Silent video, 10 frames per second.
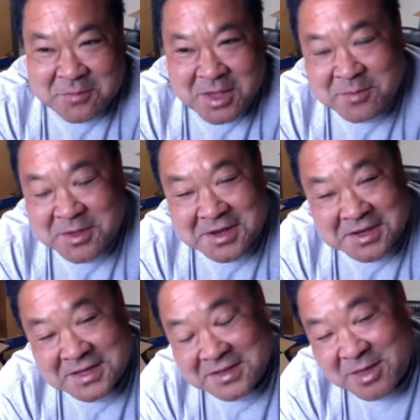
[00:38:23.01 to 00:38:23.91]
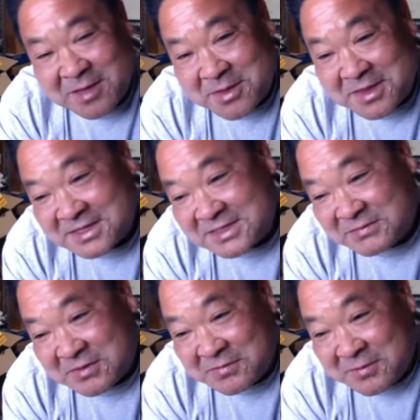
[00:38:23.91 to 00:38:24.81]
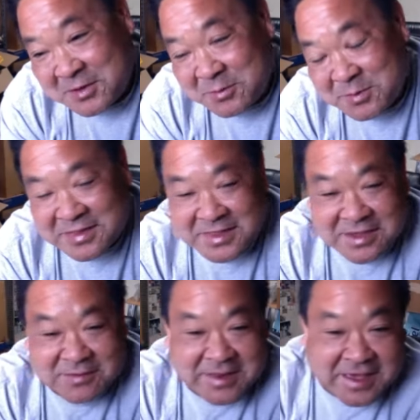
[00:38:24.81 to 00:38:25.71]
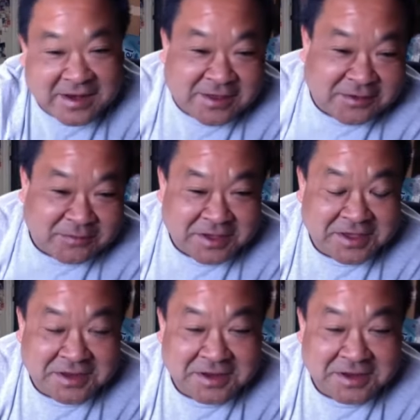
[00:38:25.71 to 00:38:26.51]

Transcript: maybe it is for flow, but I think it would add a lot of weight.